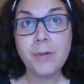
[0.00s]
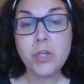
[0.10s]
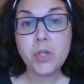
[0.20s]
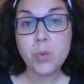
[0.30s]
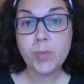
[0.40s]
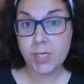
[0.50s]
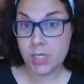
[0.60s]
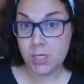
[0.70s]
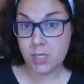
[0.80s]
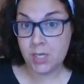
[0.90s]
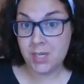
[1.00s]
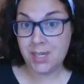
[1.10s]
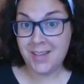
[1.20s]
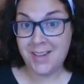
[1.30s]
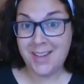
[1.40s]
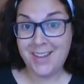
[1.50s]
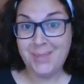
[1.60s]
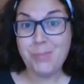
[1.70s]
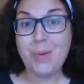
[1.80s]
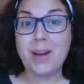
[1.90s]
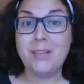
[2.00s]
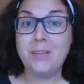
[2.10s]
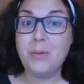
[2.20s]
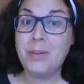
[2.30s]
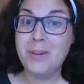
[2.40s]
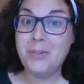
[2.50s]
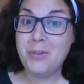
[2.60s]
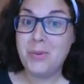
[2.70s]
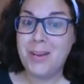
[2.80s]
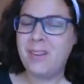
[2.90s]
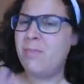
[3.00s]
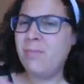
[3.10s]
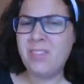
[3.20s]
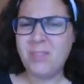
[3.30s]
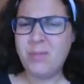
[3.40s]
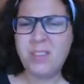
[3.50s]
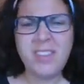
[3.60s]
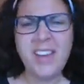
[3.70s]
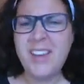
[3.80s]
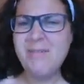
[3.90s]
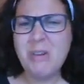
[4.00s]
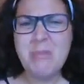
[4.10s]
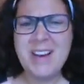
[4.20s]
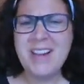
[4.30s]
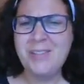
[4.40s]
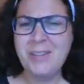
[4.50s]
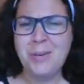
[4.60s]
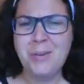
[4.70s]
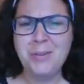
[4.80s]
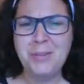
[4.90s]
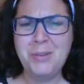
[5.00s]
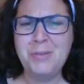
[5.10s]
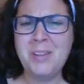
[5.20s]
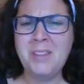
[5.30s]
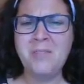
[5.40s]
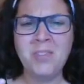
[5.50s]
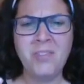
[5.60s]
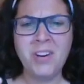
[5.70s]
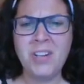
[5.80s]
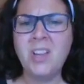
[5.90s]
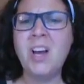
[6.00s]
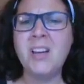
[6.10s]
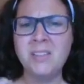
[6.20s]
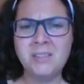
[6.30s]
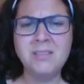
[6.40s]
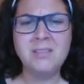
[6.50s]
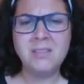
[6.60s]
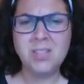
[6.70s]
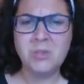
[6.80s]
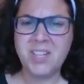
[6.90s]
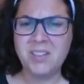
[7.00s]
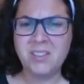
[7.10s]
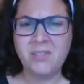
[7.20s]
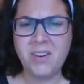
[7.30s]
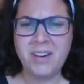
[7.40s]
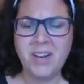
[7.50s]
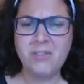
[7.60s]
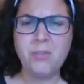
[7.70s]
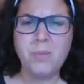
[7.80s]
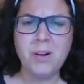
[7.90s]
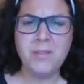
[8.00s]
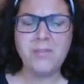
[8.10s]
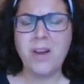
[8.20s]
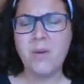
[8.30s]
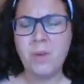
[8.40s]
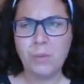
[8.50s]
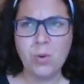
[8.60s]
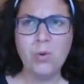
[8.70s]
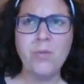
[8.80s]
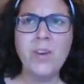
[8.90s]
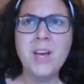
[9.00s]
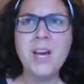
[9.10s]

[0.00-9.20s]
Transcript: toot, practice holding your toot in just for a second. Nobody needs to hold toots in for very long. Tooting is a very natural part of how we move.